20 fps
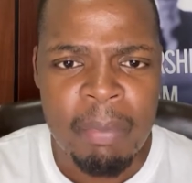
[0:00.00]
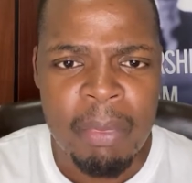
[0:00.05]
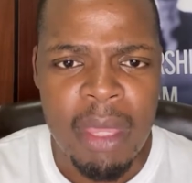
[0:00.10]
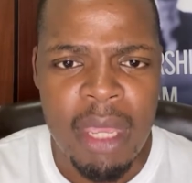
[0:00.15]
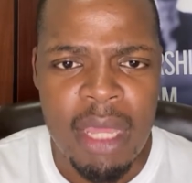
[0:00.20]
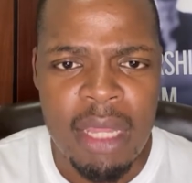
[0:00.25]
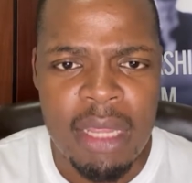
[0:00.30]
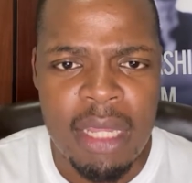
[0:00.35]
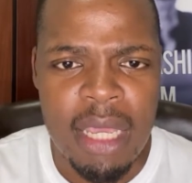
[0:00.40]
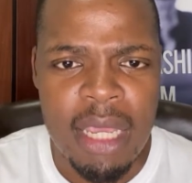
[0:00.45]

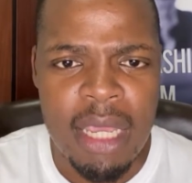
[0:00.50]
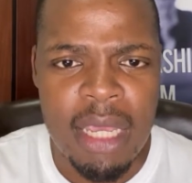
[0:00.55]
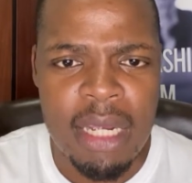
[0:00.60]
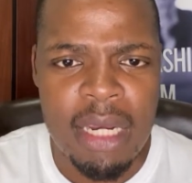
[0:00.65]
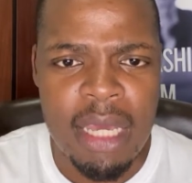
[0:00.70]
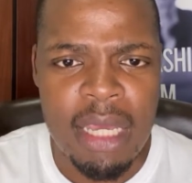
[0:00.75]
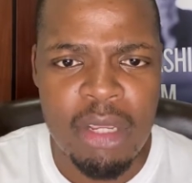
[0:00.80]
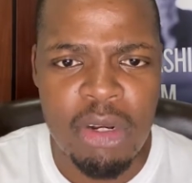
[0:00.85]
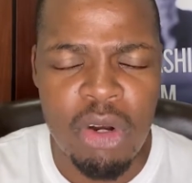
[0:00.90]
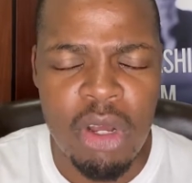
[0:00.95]
And
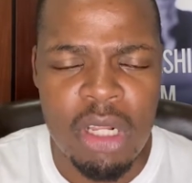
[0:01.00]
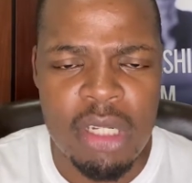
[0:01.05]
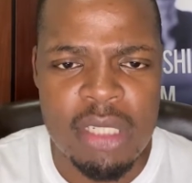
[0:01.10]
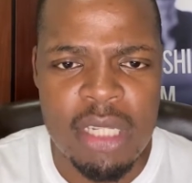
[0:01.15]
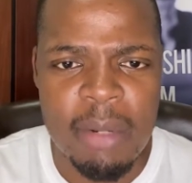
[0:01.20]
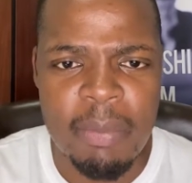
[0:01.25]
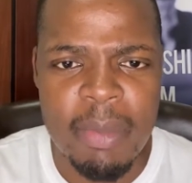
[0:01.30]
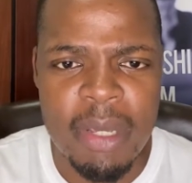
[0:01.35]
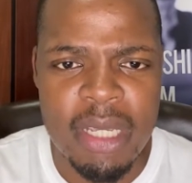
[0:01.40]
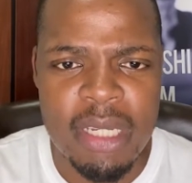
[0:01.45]
then, you know, I'll
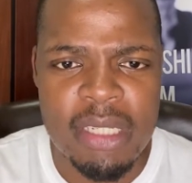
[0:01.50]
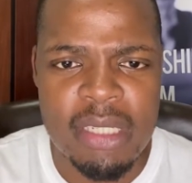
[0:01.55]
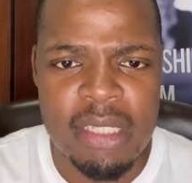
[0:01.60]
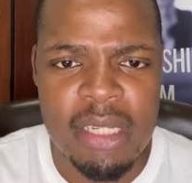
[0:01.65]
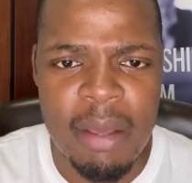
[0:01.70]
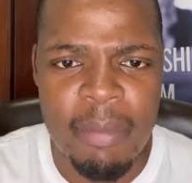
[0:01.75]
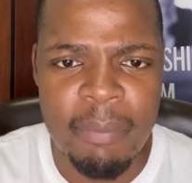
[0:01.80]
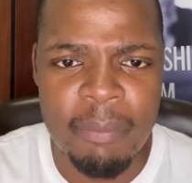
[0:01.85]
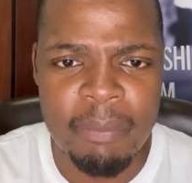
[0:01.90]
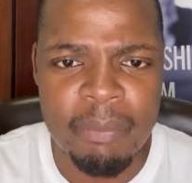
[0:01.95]
start making
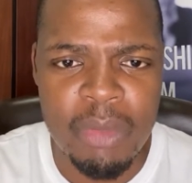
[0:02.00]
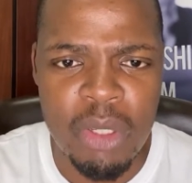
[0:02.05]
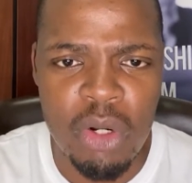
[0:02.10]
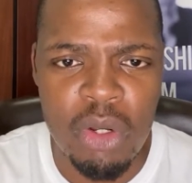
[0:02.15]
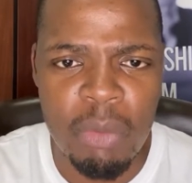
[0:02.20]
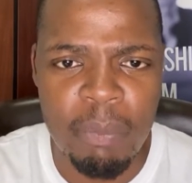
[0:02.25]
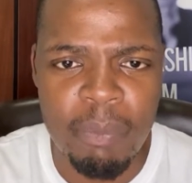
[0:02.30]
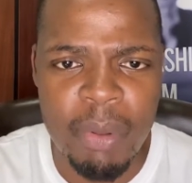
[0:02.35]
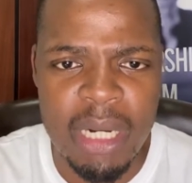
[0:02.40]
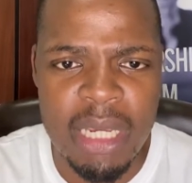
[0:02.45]
some, you
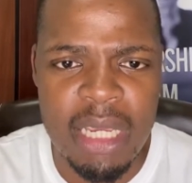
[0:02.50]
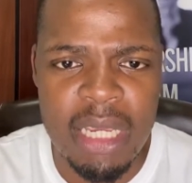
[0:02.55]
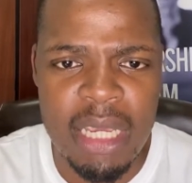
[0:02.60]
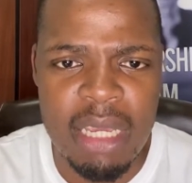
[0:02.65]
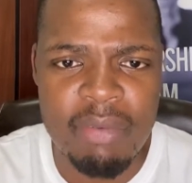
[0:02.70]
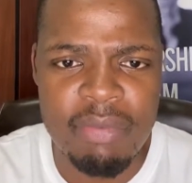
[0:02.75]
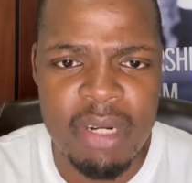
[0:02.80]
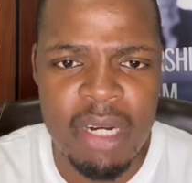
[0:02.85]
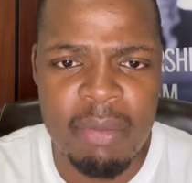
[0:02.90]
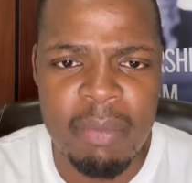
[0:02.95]
know, breaking
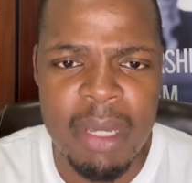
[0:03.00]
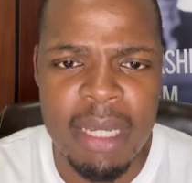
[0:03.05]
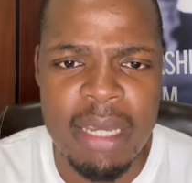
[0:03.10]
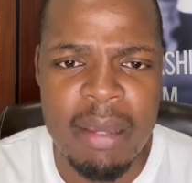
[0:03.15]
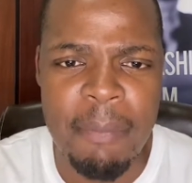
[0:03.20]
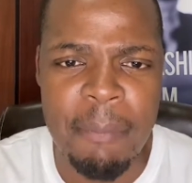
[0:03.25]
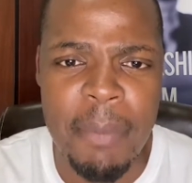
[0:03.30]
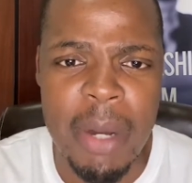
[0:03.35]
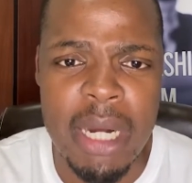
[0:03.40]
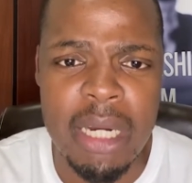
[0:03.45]
even and
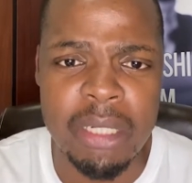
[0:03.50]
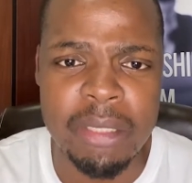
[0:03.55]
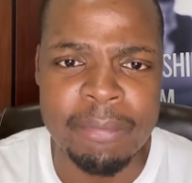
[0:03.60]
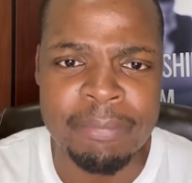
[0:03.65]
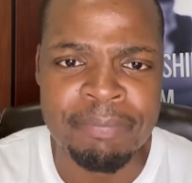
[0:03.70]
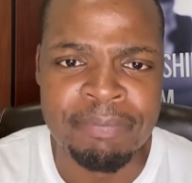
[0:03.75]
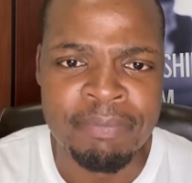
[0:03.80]
making money.